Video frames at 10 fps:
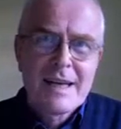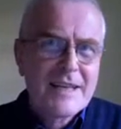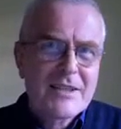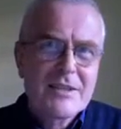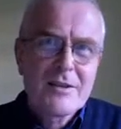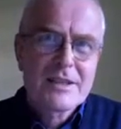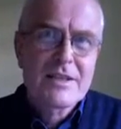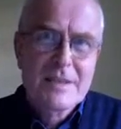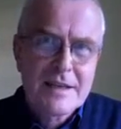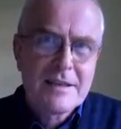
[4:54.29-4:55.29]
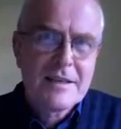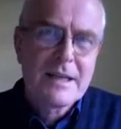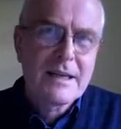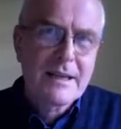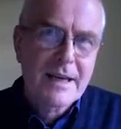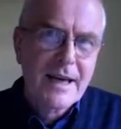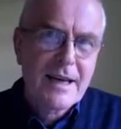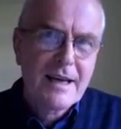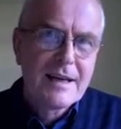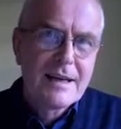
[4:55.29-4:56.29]
It's not a sin to be
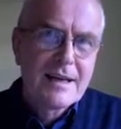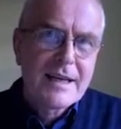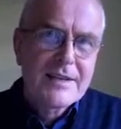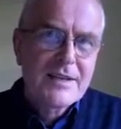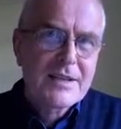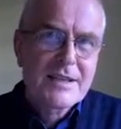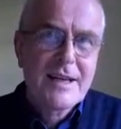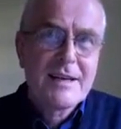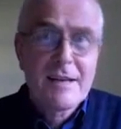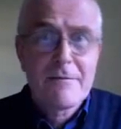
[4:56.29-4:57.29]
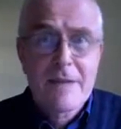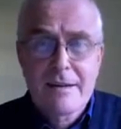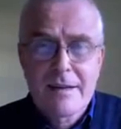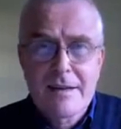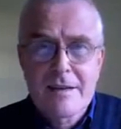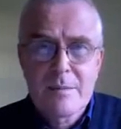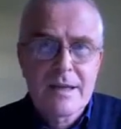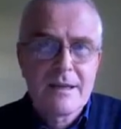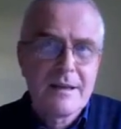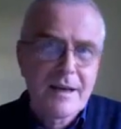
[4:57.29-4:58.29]
gay. It's a sin, if anything, to
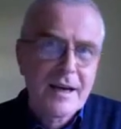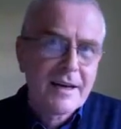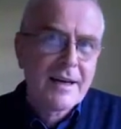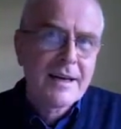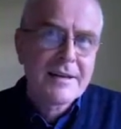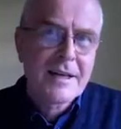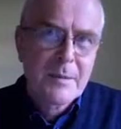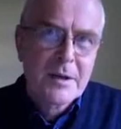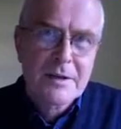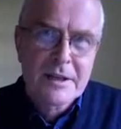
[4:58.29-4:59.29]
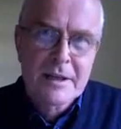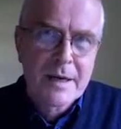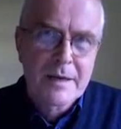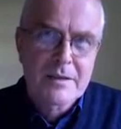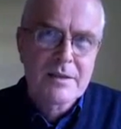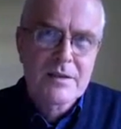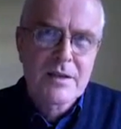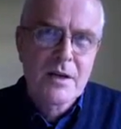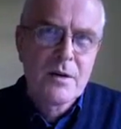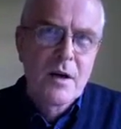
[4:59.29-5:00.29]
be a liar and a hypocrite about it.
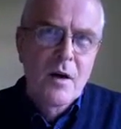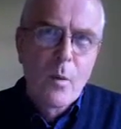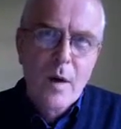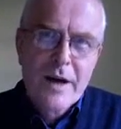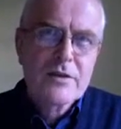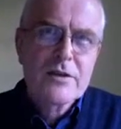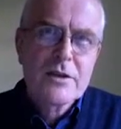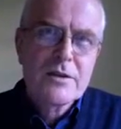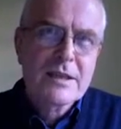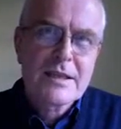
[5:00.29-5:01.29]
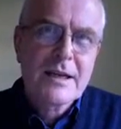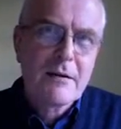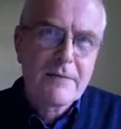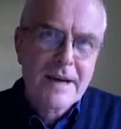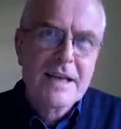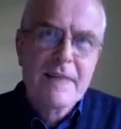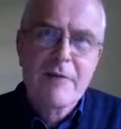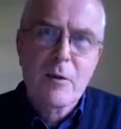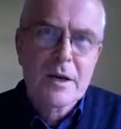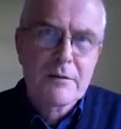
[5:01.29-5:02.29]
So why not do yourself and
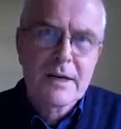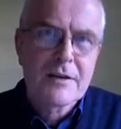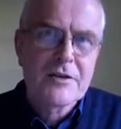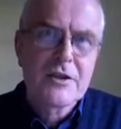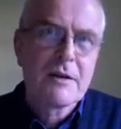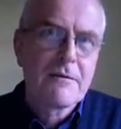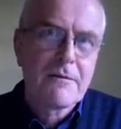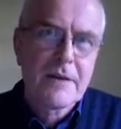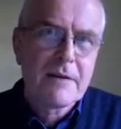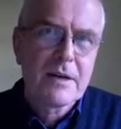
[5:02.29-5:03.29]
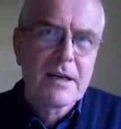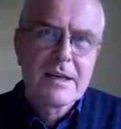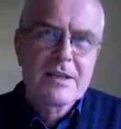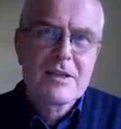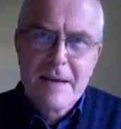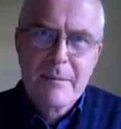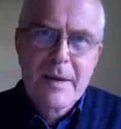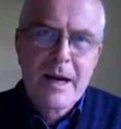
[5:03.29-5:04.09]
everyone around you a favour? Step